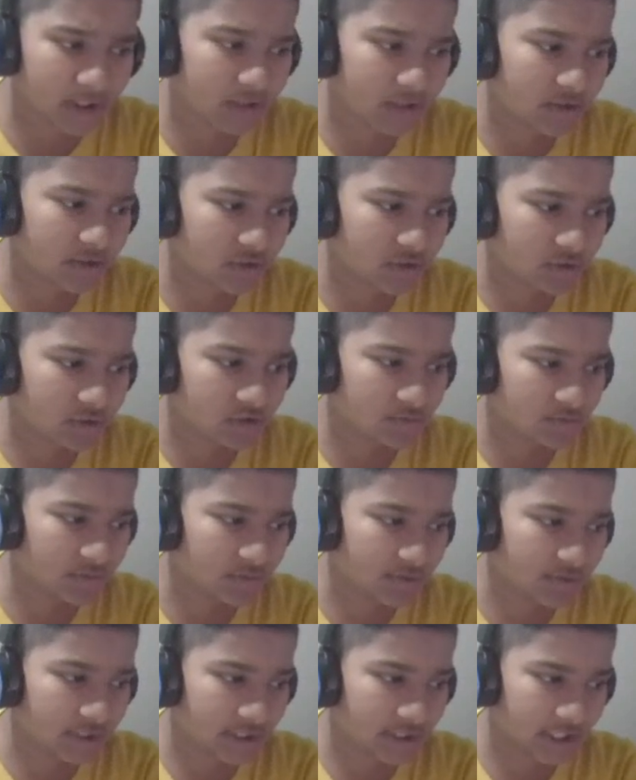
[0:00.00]
And there is
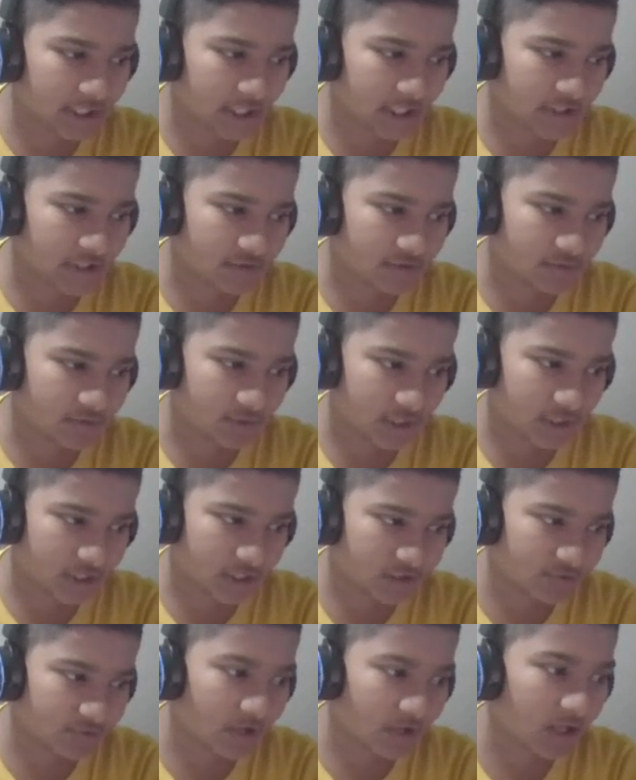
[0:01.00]
also moves like
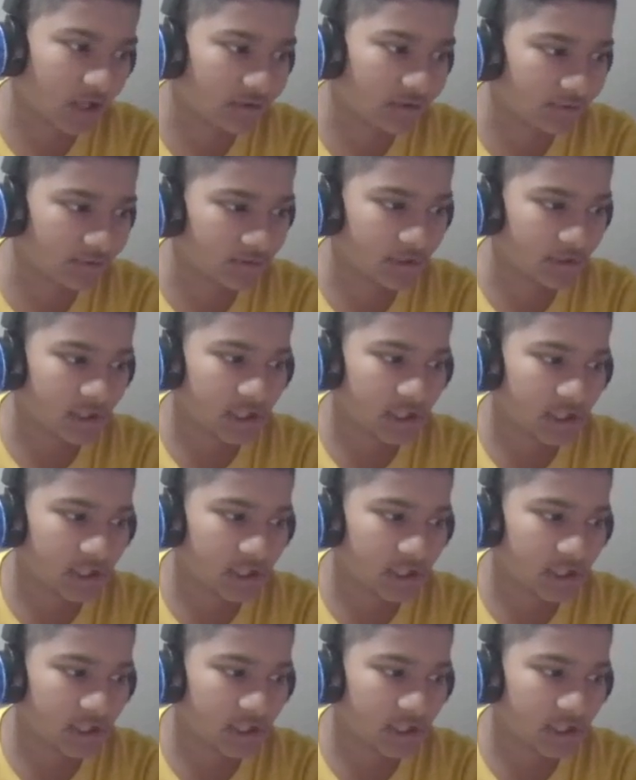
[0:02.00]
h4, h5,